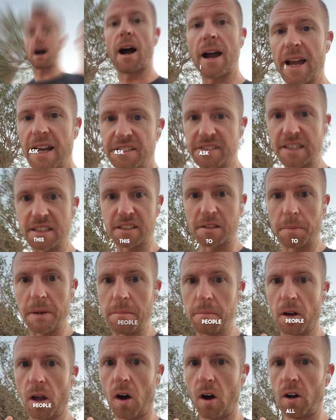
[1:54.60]
I ask this to
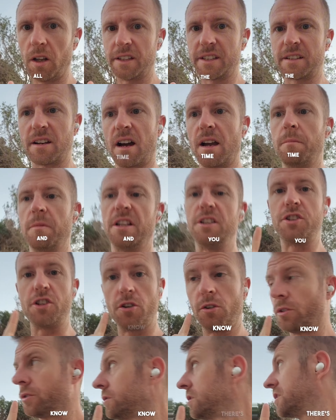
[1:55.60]
people all the time, and you
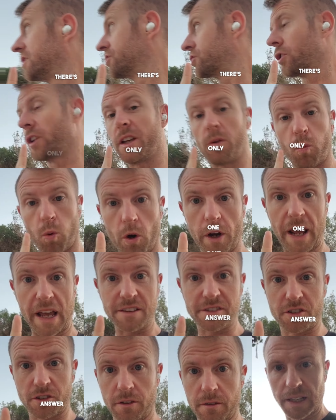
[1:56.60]
know, there's only one
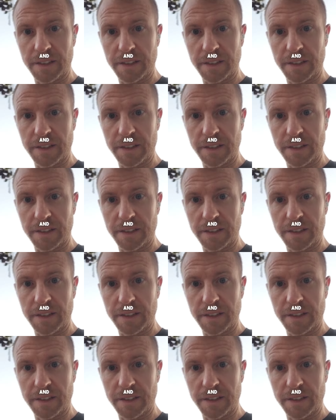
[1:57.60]
answer.